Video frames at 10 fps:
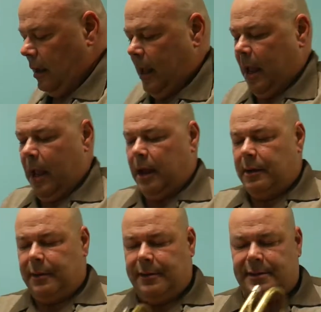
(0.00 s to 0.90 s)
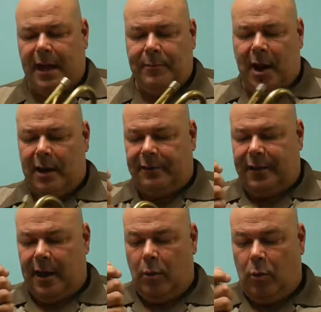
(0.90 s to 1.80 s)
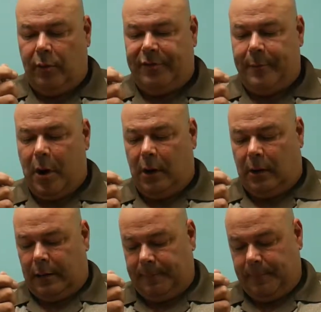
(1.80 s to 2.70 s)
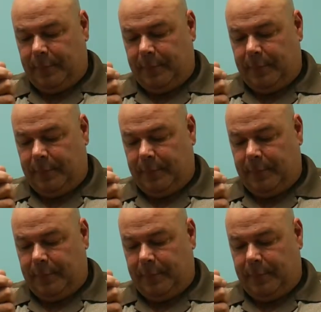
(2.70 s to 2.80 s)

And the same kind of thing with the Martin.